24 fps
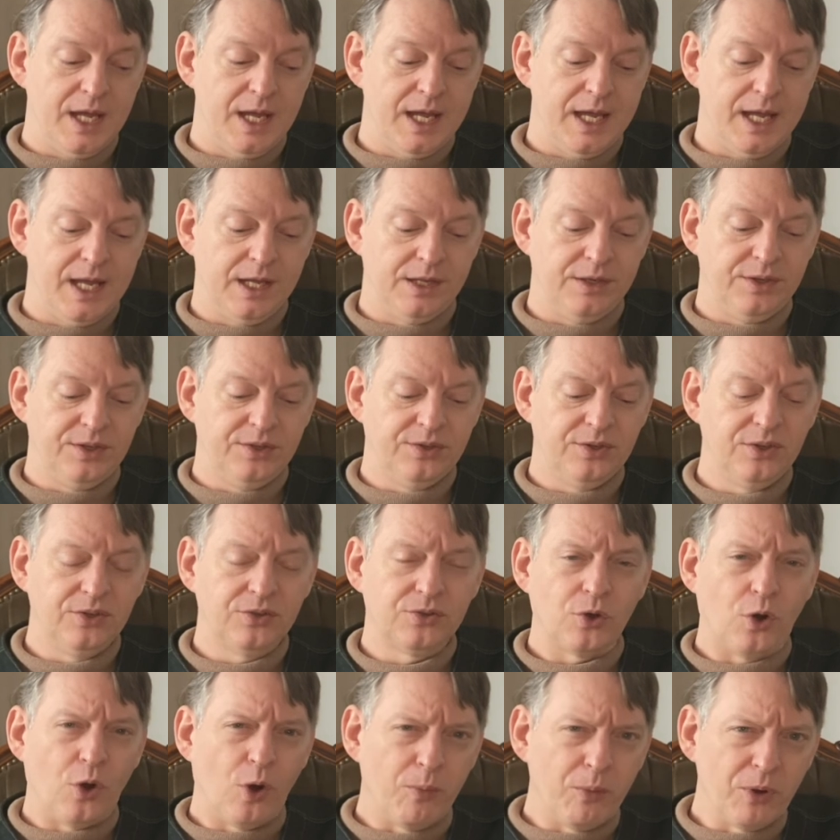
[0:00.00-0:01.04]
And this is
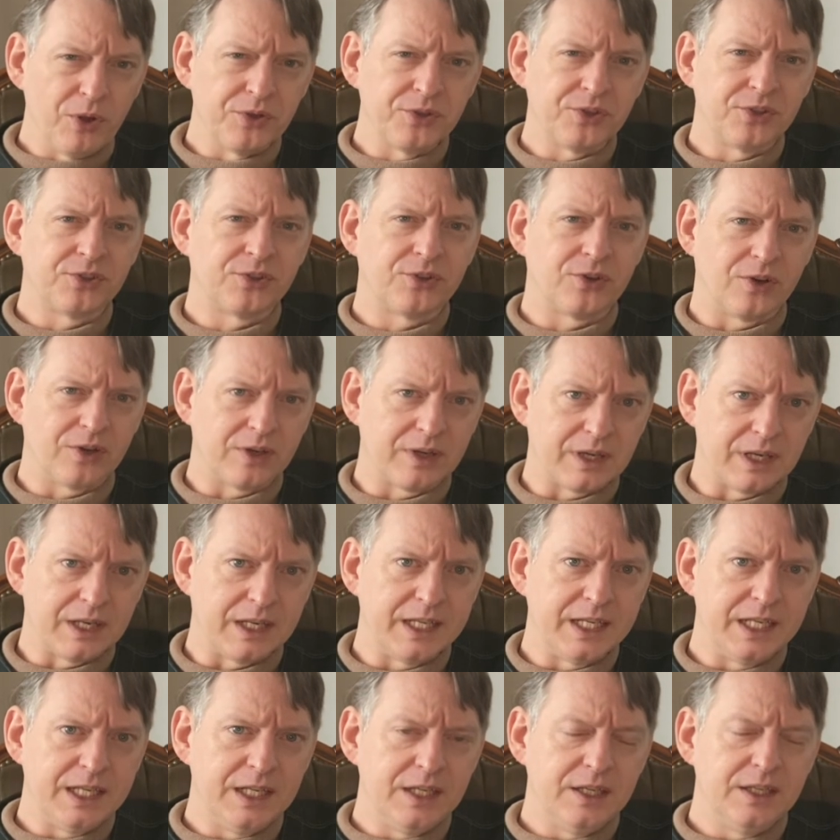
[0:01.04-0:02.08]
almost
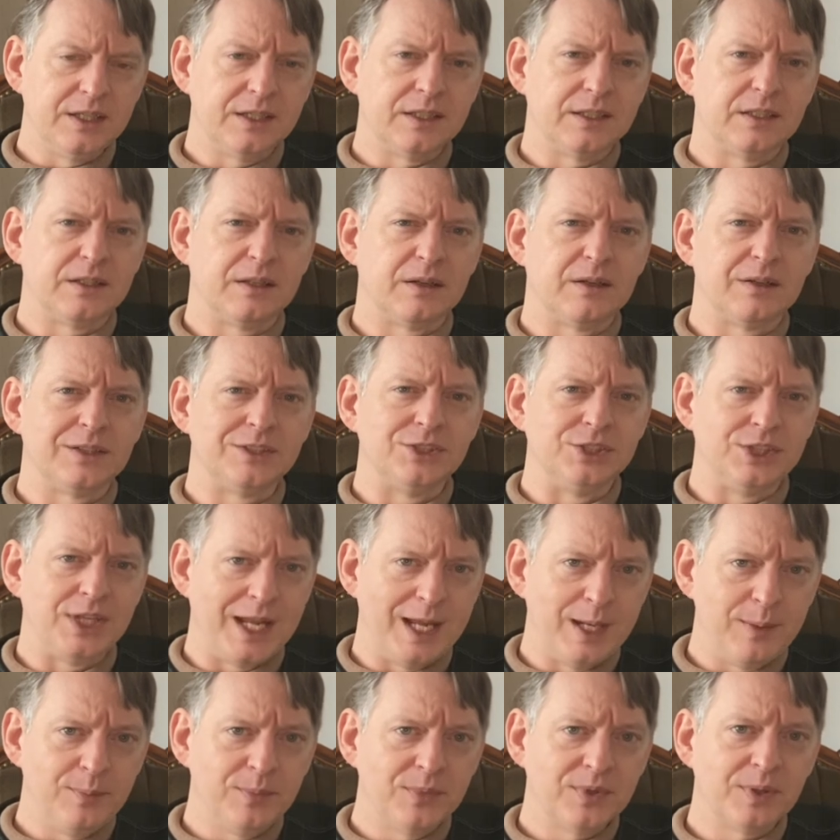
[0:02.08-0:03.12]
certainly
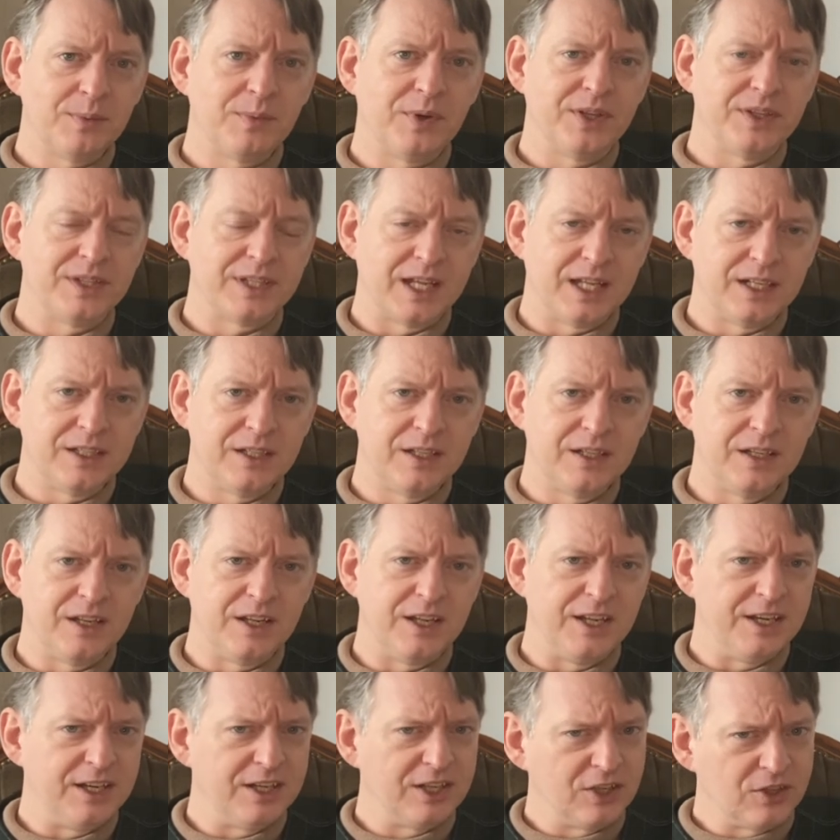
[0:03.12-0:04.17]
James Montandon.
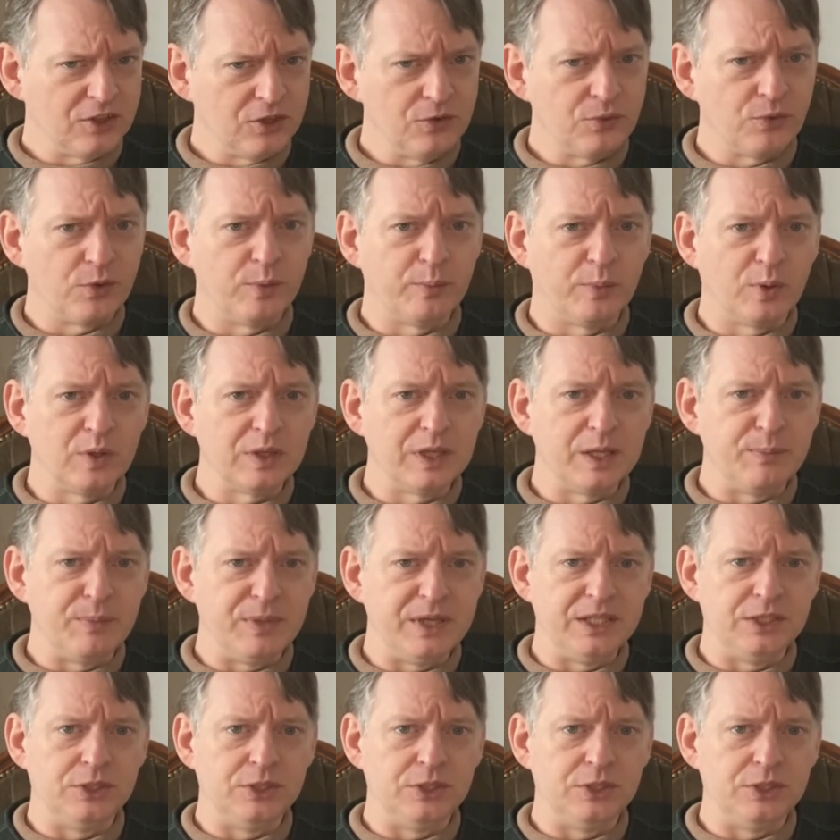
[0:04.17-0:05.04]
It, it could remotely be